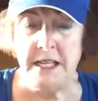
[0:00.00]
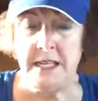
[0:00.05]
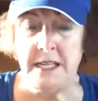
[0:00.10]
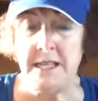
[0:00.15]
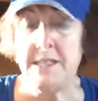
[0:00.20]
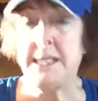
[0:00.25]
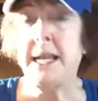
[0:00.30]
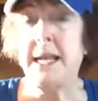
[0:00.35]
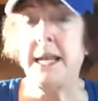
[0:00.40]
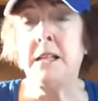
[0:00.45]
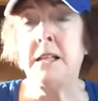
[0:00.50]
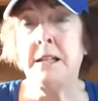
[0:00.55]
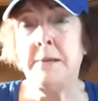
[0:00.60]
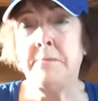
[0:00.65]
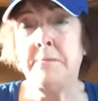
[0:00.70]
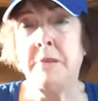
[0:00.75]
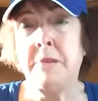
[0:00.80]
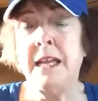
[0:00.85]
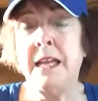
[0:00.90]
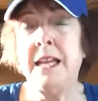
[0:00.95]
to tell him
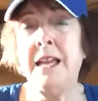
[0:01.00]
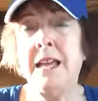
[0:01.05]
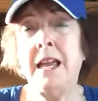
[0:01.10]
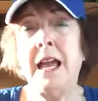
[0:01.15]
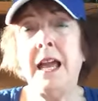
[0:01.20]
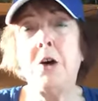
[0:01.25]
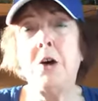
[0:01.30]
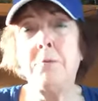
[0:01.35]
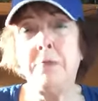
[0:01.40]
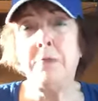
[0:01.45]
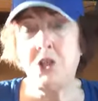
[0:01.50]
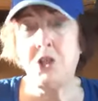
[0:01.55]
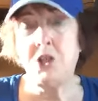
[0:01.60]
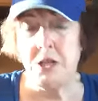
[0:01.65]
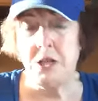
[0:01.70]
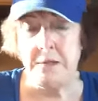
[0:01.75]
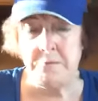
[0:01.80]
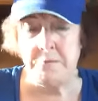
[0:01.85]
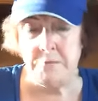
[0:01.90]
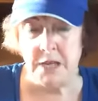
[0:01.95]
how much
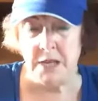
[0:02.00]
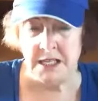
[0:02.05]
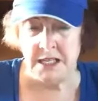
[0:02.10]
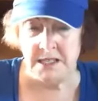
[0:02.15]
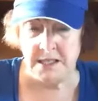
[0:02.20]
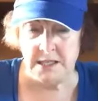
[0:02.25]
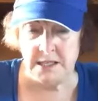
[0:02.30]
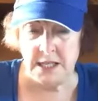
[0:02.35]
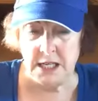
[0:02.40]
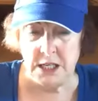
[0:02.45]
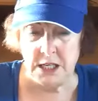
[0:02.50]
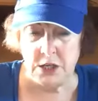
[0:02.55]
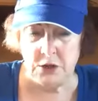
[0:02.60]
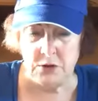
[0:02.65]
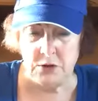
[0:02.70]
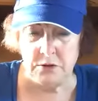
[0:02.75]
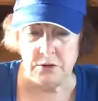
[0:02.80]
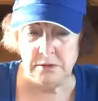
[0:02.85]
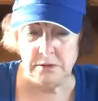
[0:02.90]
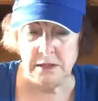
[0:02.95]
he means to you.
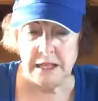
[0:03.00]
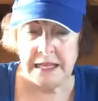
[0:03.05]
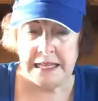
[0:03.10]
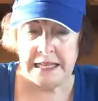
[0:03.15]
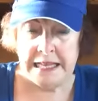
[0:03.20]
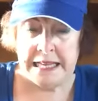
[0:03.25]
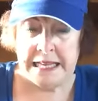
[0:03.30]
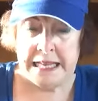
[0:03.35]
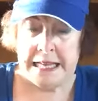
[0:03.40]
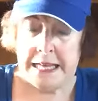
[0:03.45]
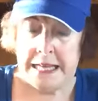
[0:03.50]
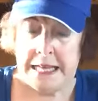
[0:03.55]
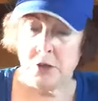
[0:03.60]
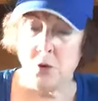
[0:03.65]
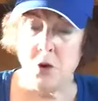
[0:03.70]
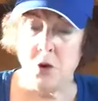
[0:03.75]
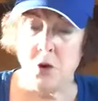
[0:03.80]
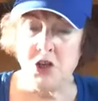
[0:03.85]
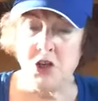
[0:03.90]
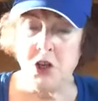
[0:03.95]
Of
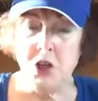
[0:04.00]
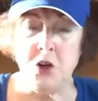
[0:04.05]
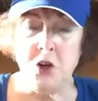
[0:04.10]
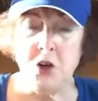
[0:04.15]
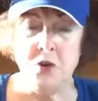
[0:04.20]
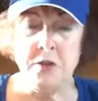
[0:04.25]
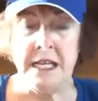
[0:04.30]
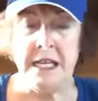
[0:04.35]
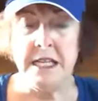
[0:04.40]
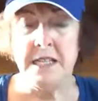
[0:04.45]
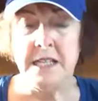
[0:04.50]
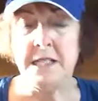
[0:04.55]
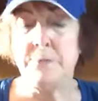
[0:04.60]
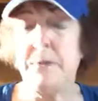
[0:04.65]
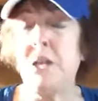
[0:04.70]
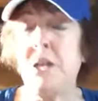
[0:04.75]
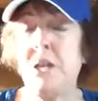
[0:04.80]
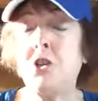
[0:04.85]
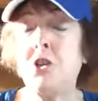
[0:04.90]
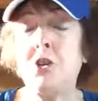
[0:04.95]
course, you don't need a
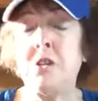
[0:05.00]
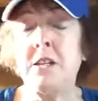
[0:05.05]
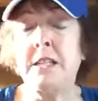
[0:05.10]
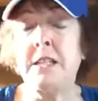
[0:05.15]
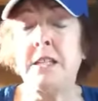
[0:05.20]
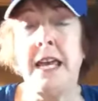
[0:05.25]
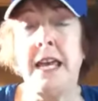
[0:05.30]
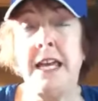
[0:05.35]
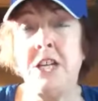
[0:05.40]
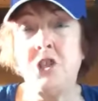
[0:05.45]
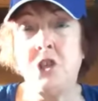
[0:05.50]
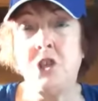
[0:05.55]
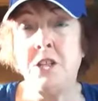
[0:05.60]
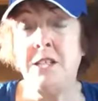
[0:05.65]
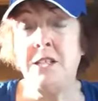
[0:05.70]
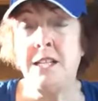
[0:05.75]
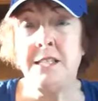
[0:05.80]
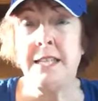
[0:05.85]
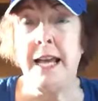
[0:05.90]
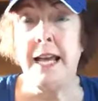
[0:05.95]
special occasion
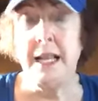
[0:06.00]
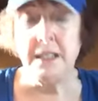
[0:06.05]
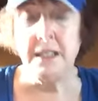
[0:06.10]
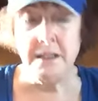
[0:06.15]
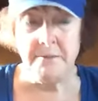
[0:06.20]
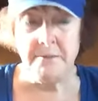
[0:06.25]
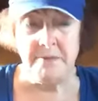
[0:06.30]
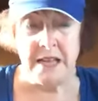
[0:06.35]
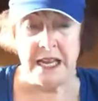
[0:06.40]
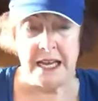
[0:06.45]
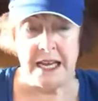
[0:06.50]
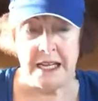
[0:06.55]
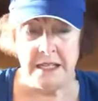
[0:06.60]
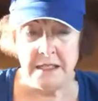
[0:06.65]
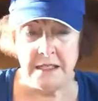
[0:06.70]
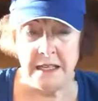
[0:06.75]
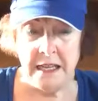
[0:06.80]
to tell him that